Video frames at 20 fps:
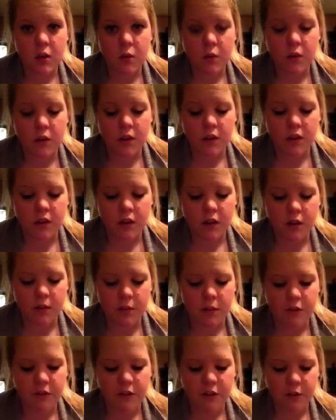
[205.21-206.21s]
with uh,
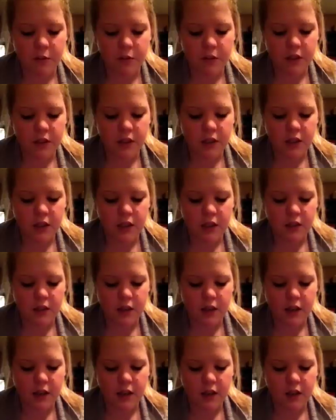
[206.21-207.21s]
my family and
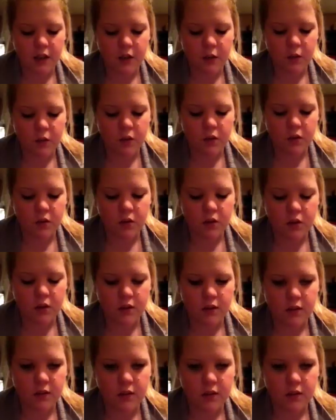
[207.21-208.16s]
I ordered